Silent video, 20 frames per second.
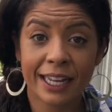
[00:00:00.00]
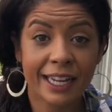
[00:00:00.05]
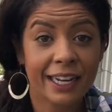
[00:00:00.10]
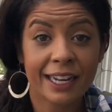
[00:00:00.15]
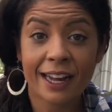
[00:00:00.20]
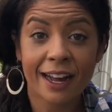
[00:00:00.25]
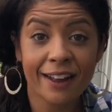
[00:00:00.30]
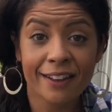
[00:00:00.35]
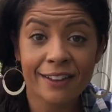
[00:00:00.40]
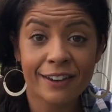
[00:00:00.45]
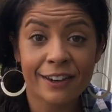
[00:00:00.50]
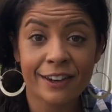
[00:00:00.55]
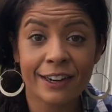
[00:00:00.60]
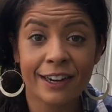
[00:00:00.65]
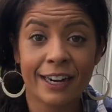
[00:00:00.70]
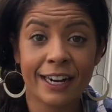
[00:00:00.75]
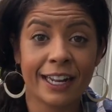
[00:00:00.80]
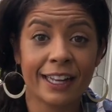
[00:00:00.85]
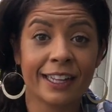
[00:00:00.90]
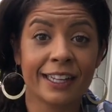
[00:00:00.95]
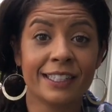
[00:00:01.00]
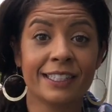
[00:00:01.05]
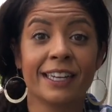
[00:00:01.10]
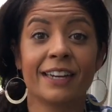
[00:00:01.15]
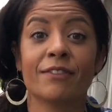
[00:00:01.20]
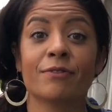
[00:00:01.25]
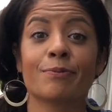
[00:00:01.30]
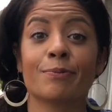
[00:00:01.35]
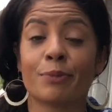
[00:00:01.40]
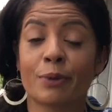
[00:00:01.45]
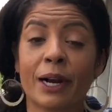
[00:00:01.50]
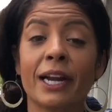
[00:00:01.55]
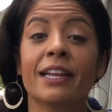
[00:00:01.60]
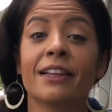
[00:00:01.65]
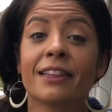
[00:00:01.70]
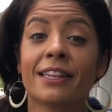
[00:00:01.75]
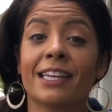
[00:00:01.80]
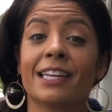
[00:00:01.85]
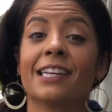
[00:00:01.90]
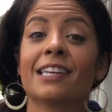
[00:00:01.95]
color, and I like to have bright
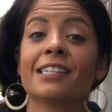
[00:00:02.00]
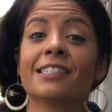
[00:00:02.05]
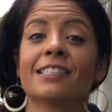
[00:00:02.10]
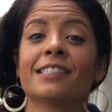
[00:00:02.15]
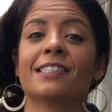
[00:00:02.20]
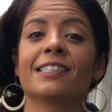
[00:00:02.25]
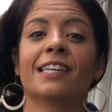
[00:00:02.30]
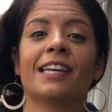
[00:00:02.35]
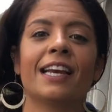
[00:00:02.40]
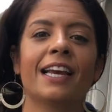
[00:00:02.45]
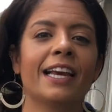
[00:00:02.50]
things